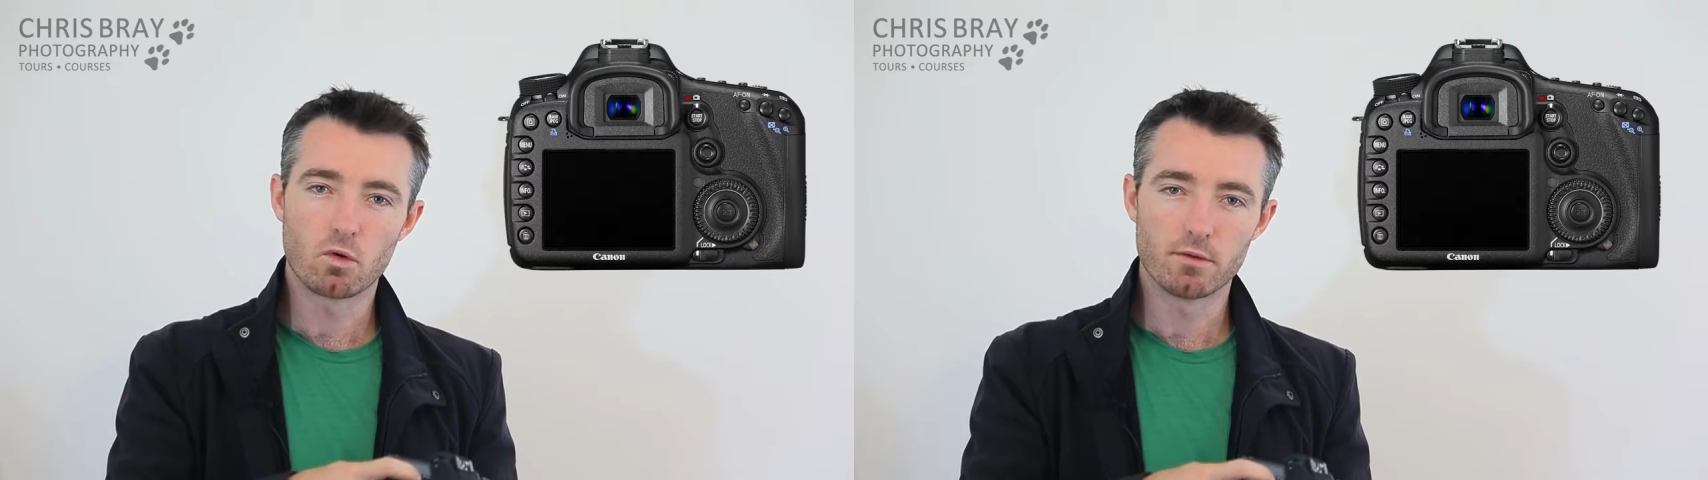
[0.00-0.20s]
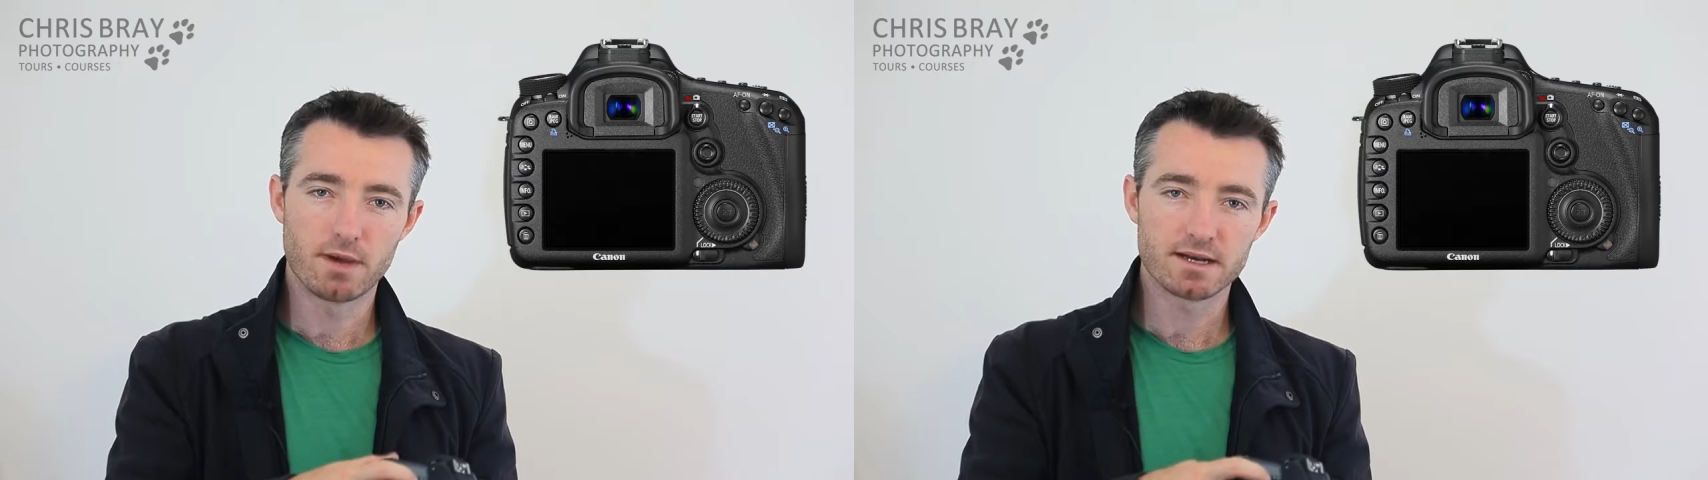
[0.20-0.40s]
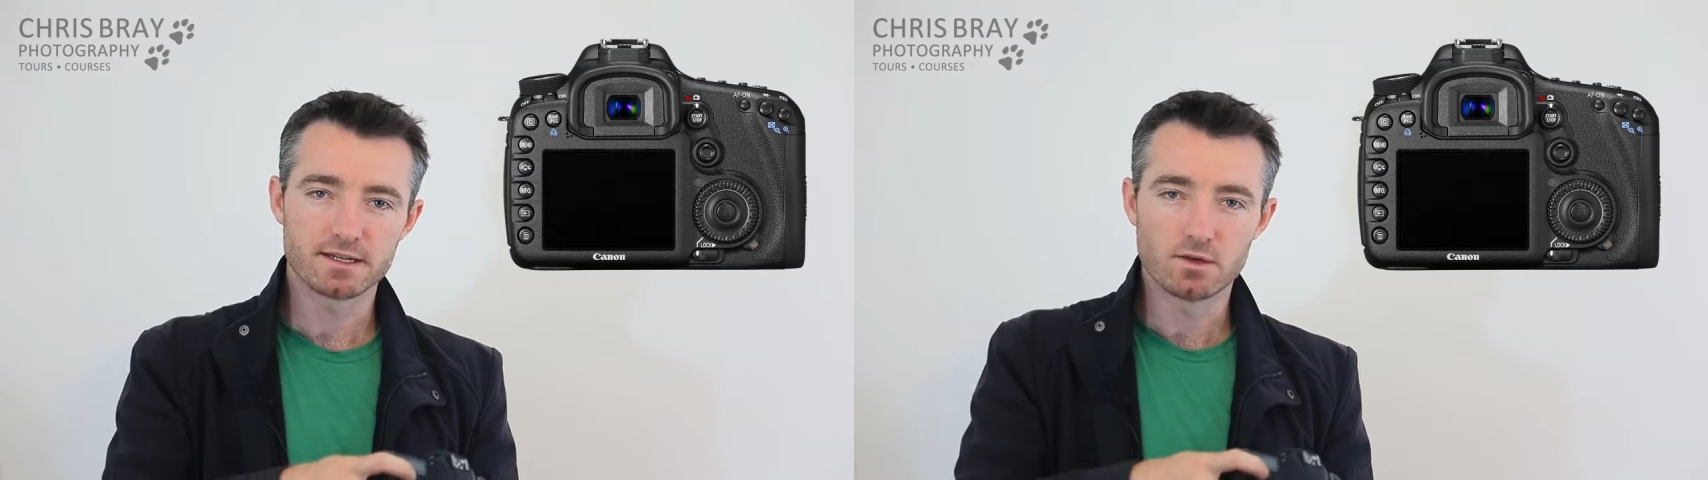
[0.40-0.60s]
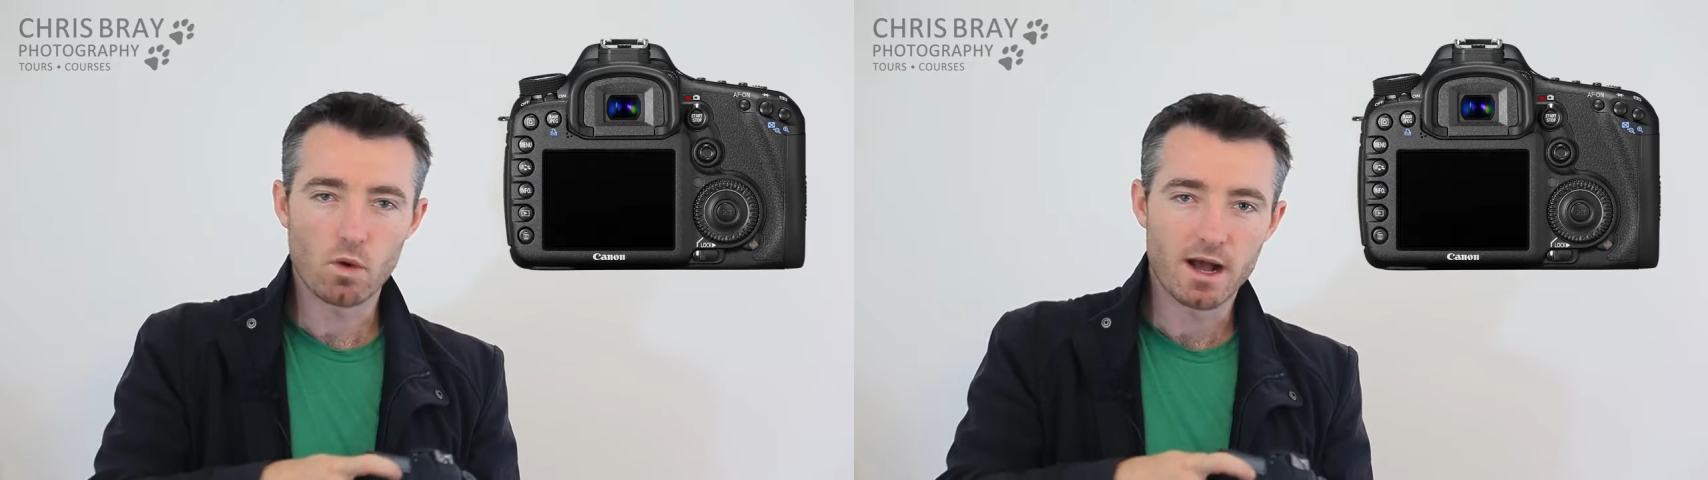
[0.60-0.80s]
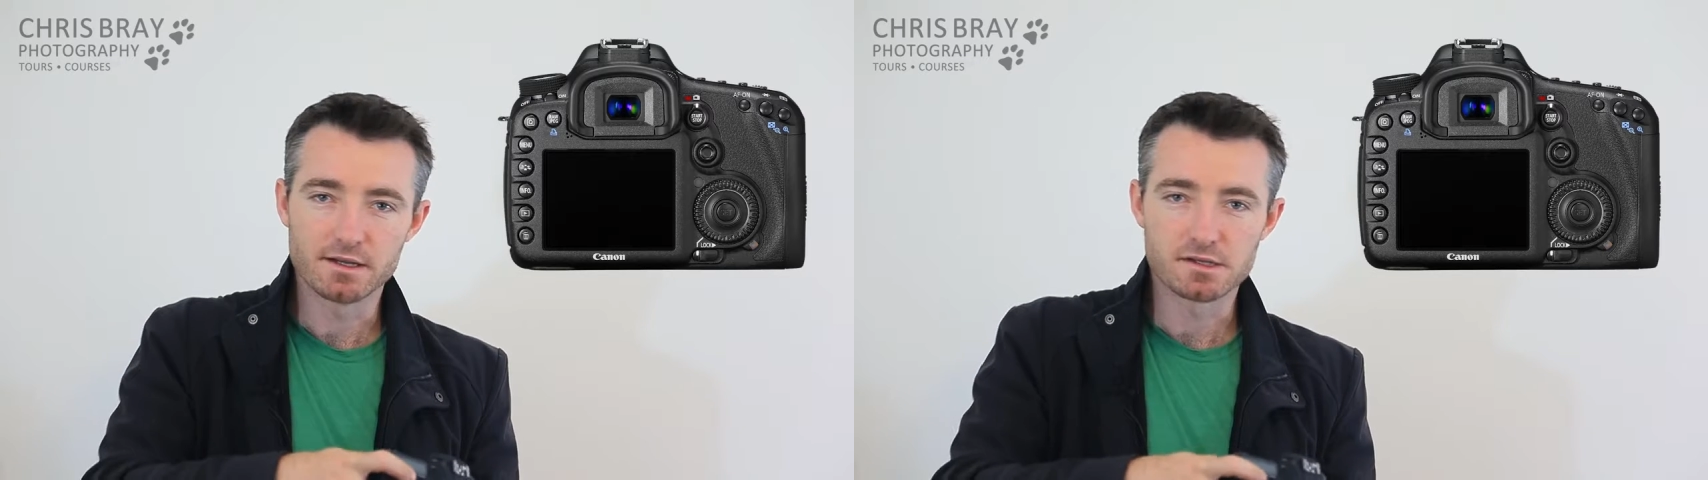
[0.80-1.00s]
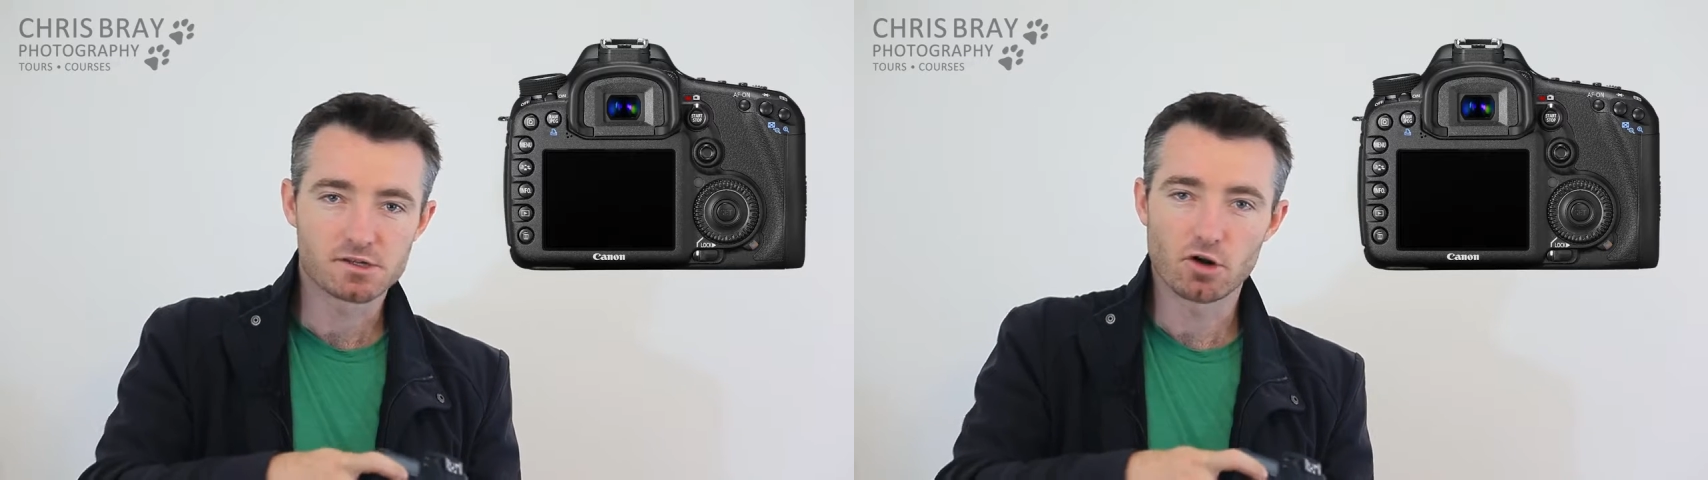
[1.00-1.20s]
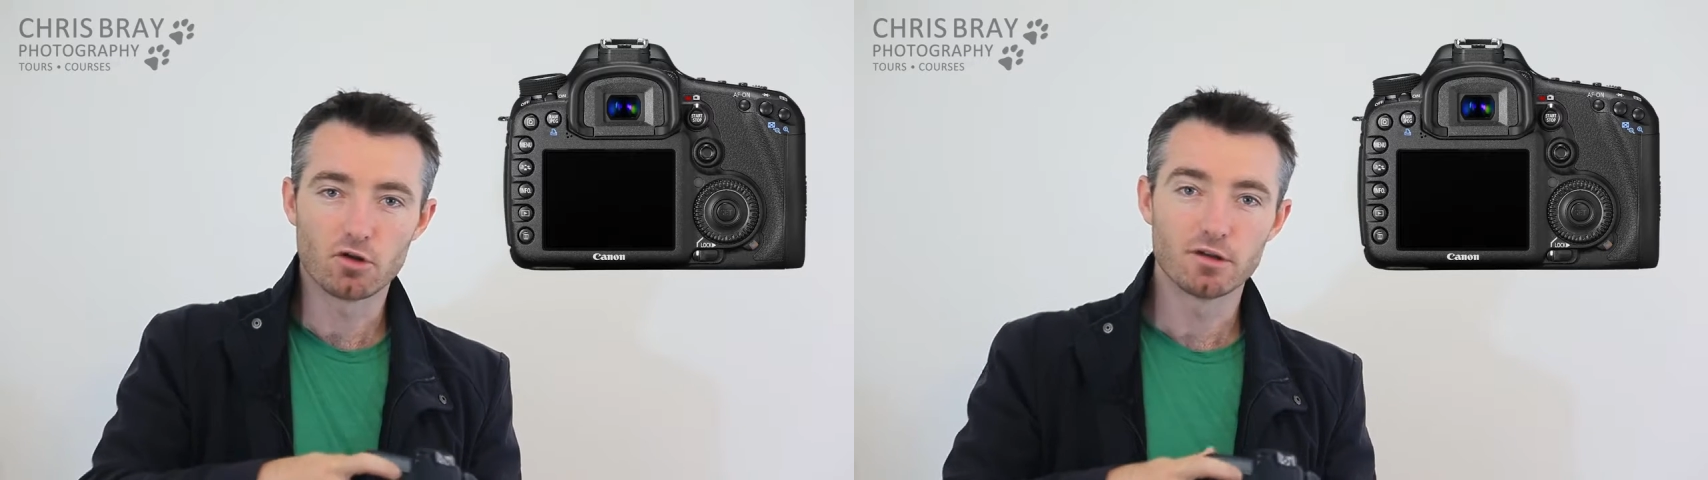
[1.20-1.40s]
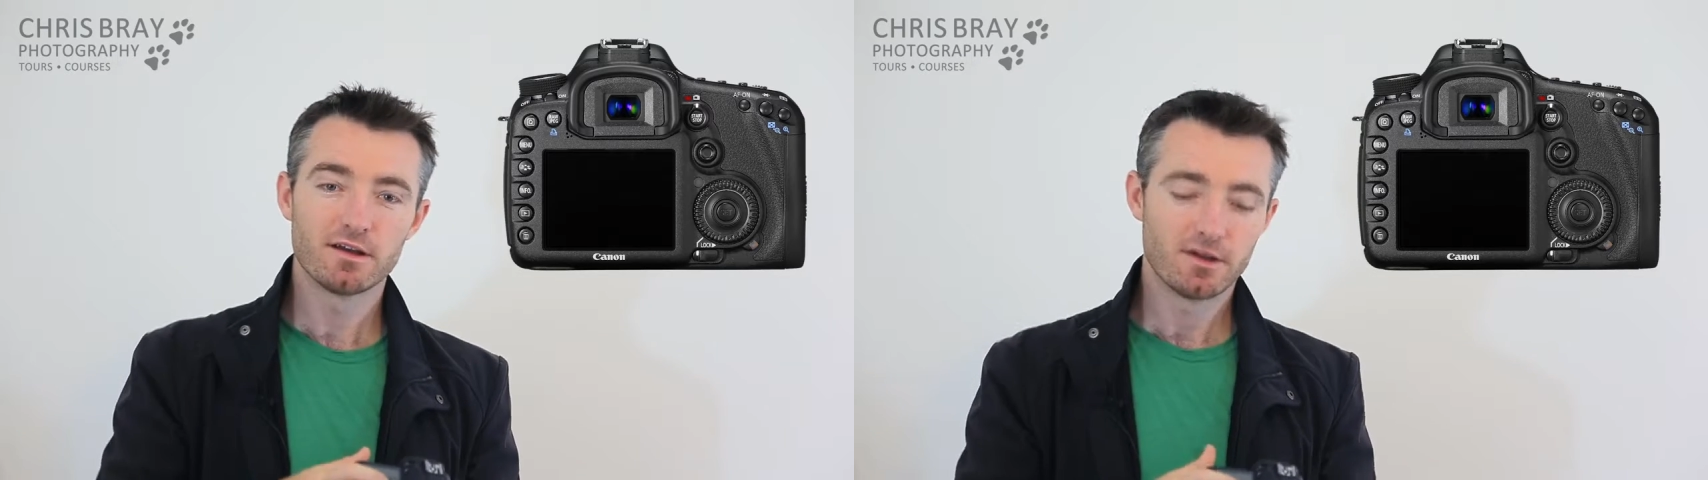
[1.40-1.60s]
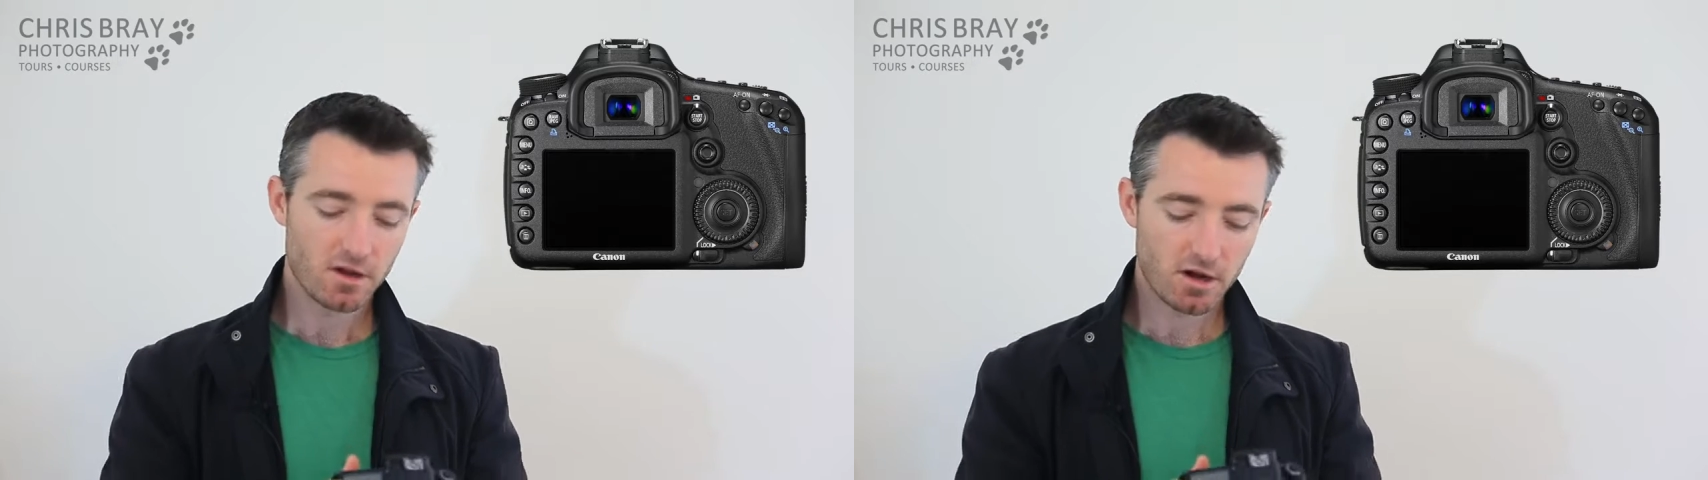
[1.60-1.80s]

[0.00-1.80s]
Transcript: awkward button in while you scroll.